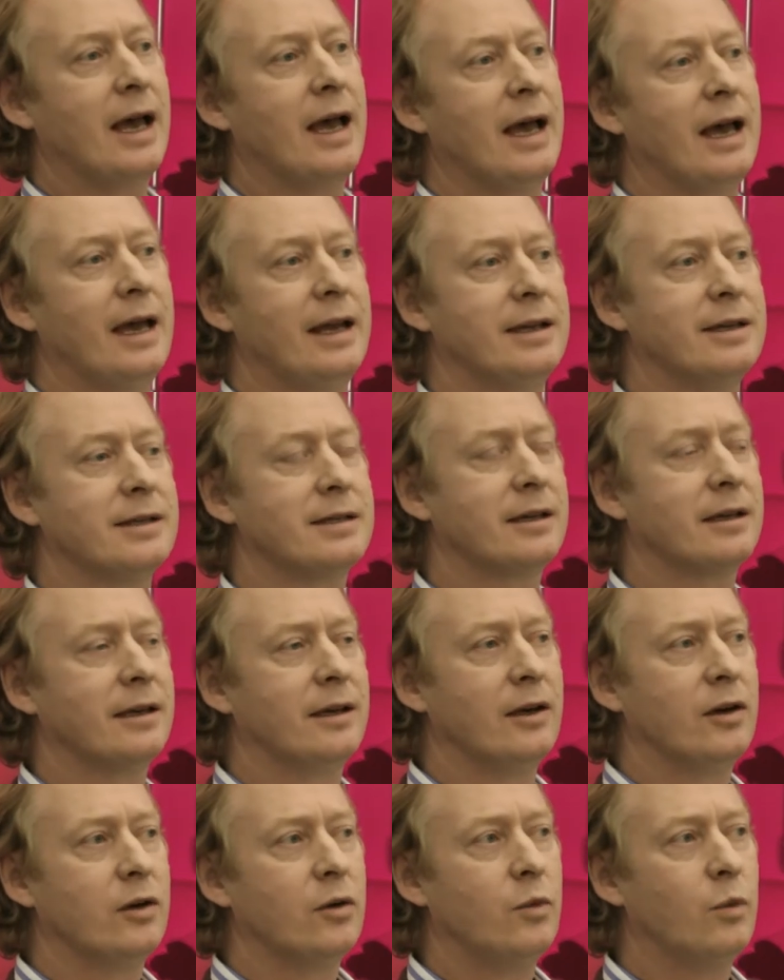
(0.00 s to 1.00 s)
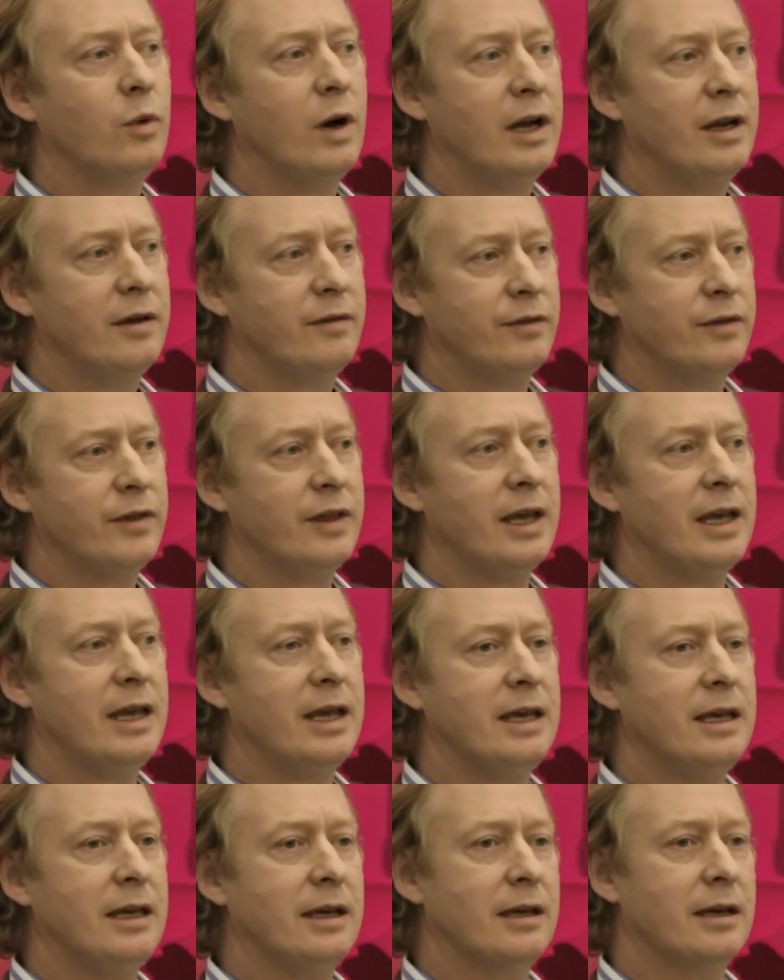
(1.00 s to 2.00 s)
and one of
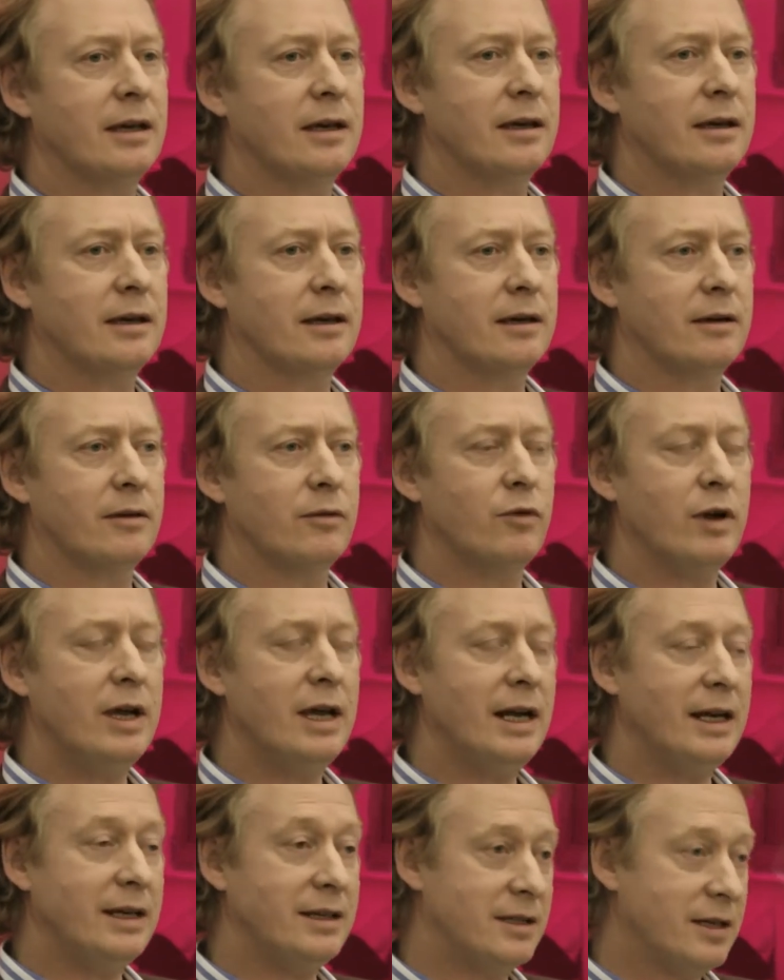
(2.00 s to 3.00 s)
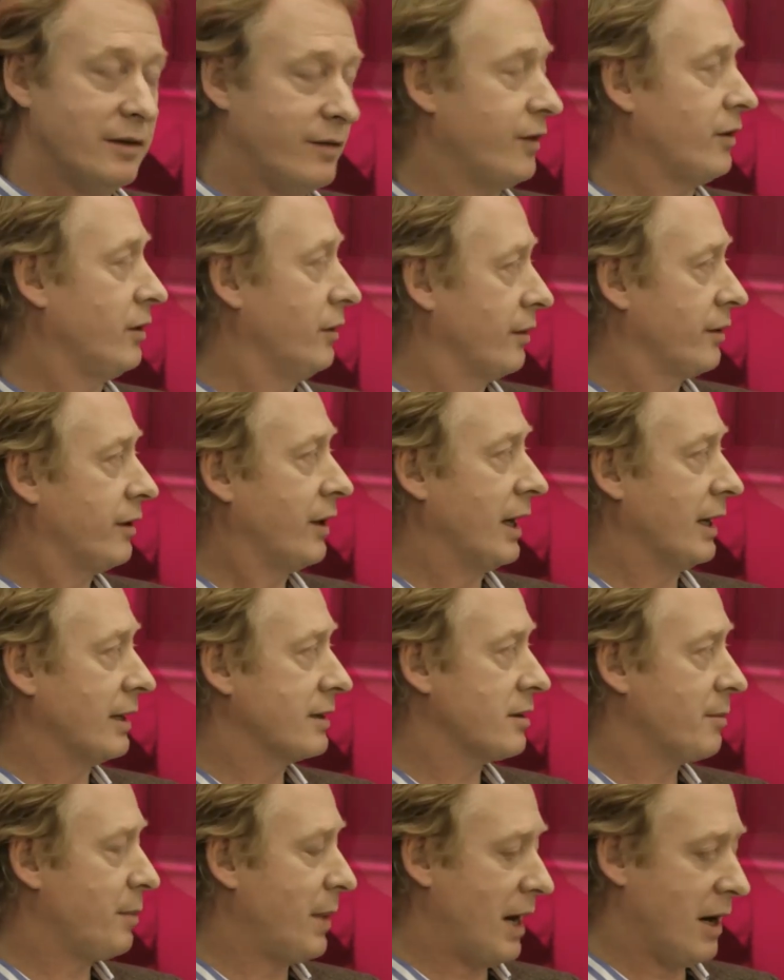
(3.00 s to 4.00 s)
the really difficult
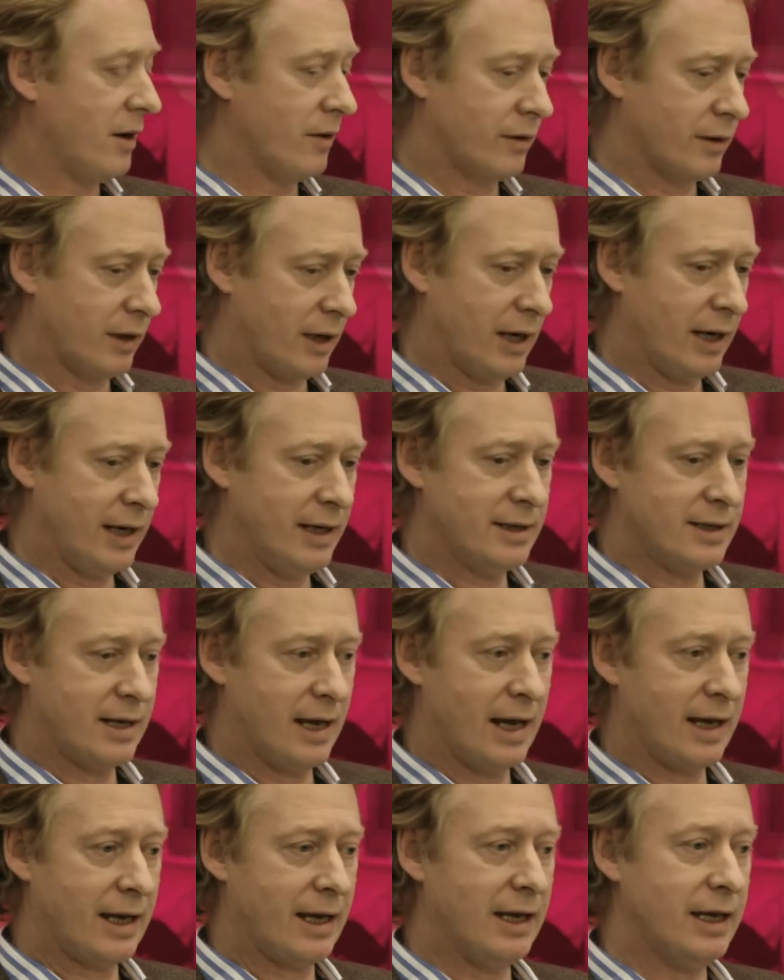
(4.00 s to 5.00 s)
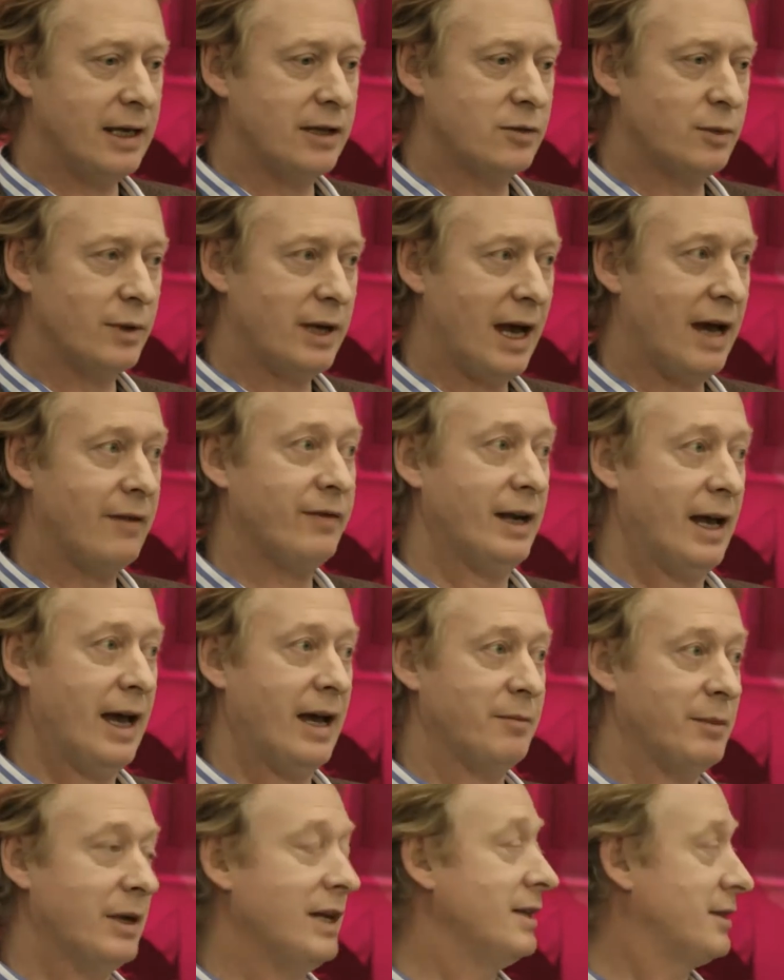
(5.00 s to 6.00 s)
things about clean tech is we haven't
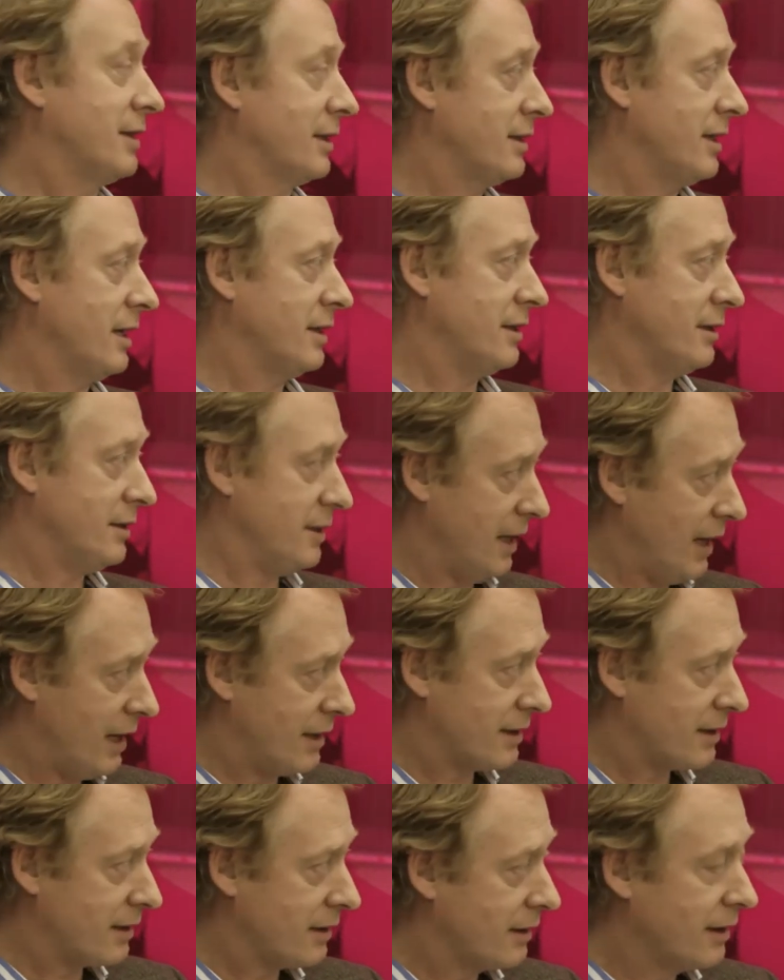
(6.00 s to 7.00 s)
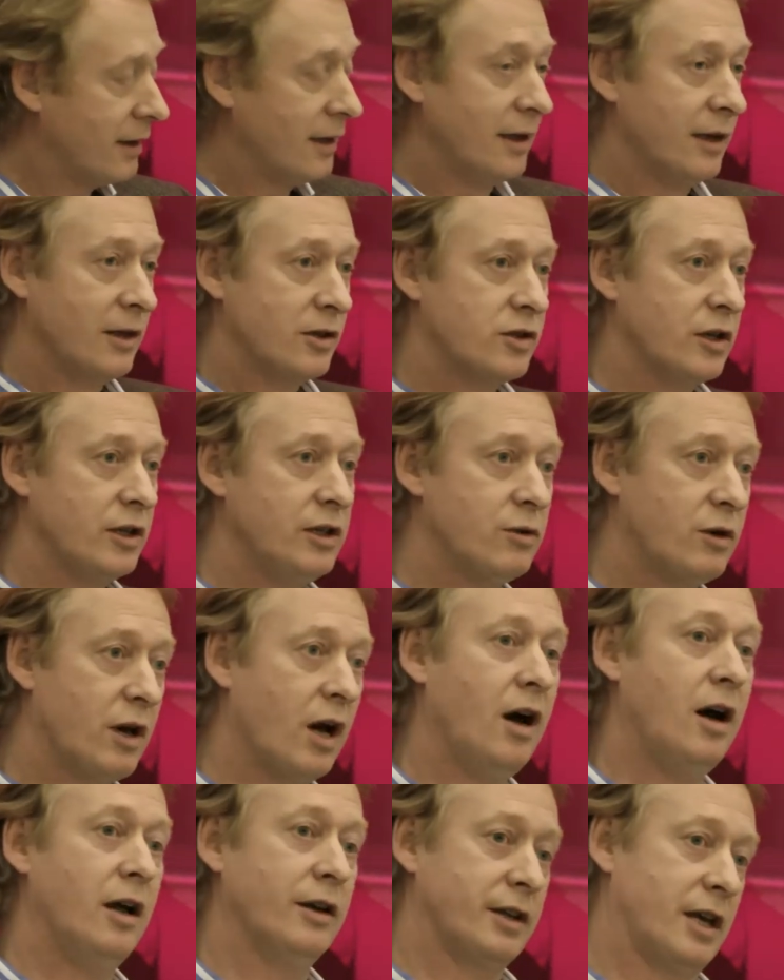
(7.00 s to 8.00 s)
had many successes yet. So you
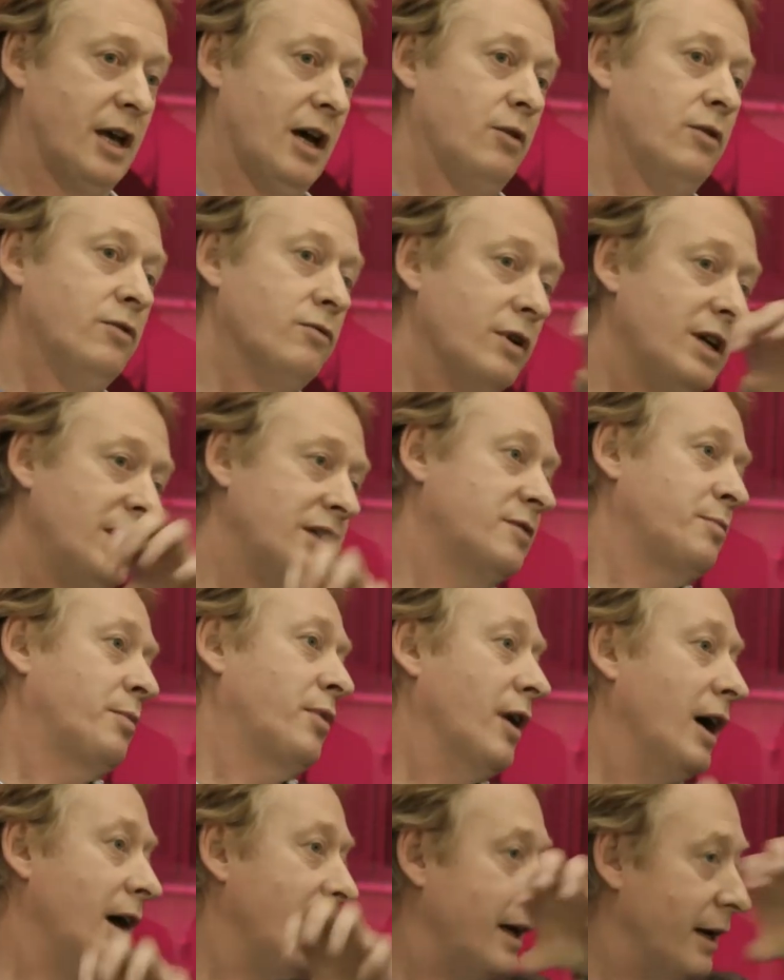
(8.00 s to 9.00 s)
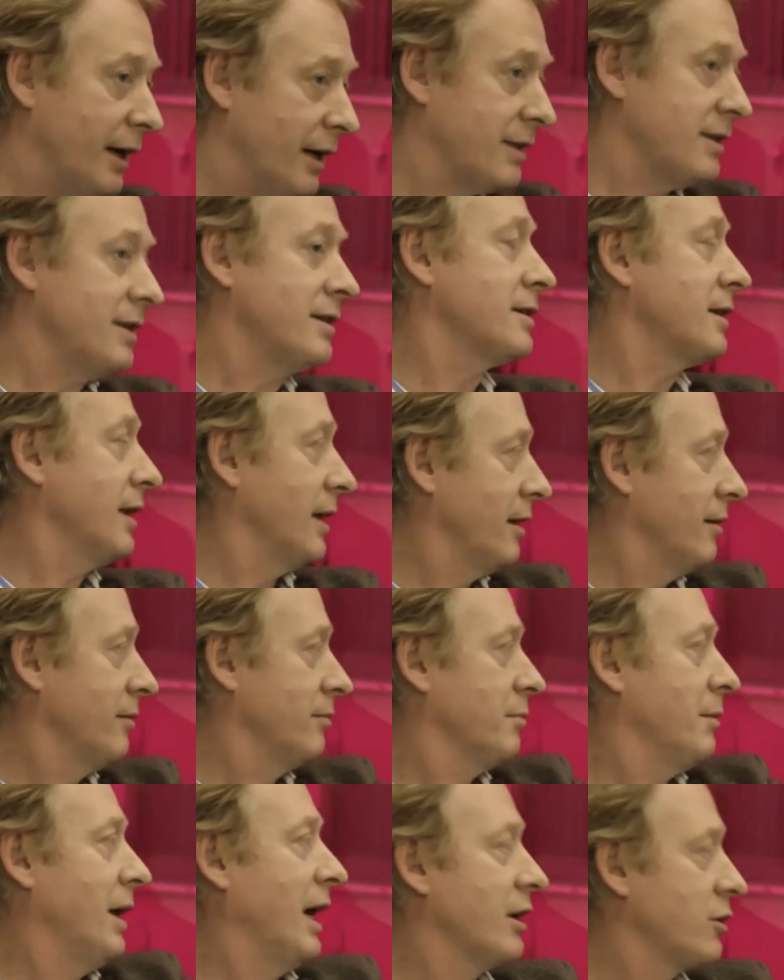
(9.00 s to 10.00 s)
can't go and respray an existing
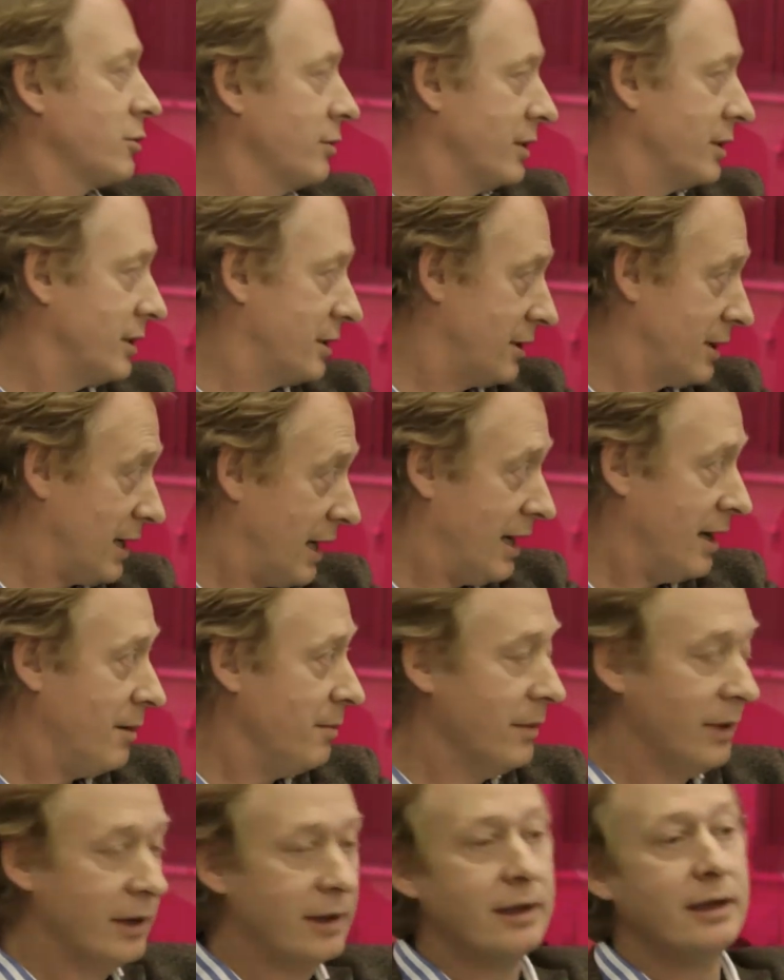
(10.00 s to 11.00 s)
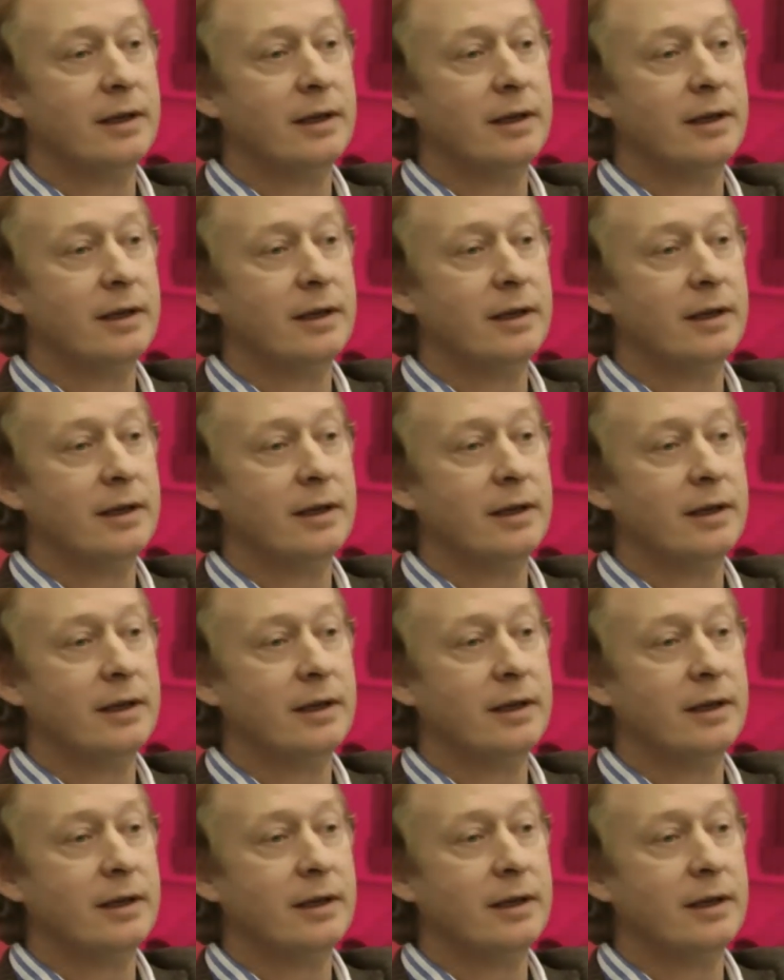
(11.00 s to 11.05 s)
management team